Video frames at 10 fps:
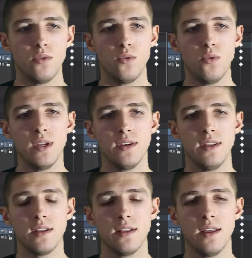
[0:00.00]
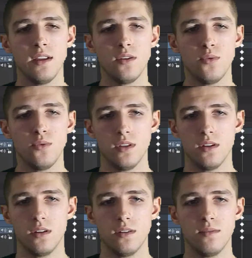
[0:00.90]
when they collide with
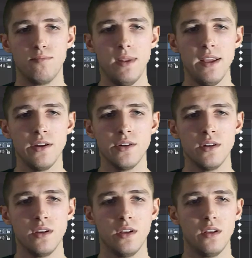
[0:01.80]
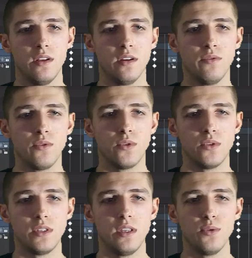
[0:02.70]
the player, of
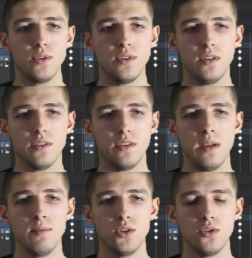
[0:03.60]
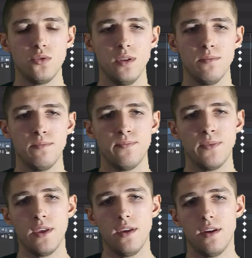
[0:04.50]
course they will deal damage to him,
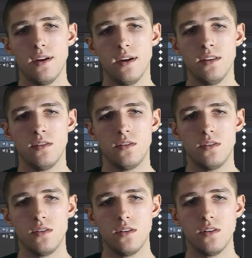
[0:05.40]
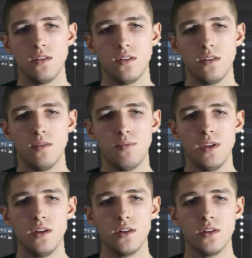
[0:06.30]
and the
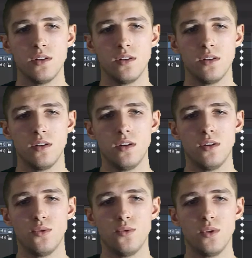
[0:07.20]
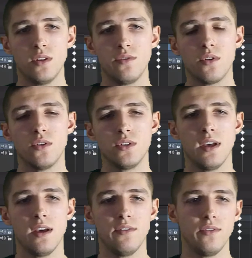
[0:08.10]
player will of course
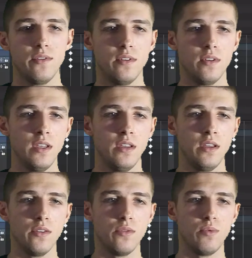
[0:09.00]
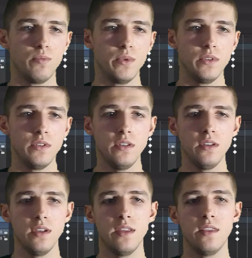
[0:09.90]
have a health property,
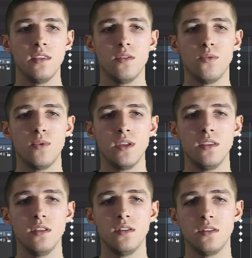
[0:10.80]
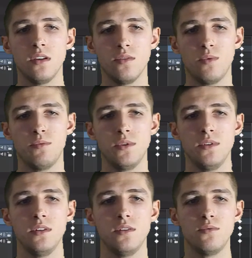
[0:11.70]
and when this health
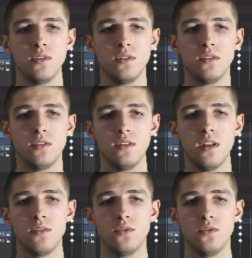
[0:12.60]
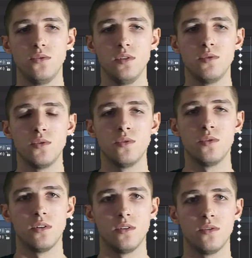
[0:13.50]
property runs down to 0
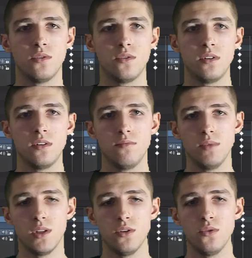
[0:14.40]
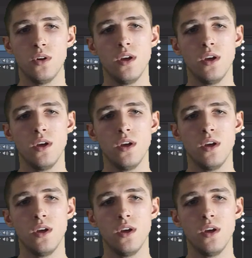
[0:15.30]
or below,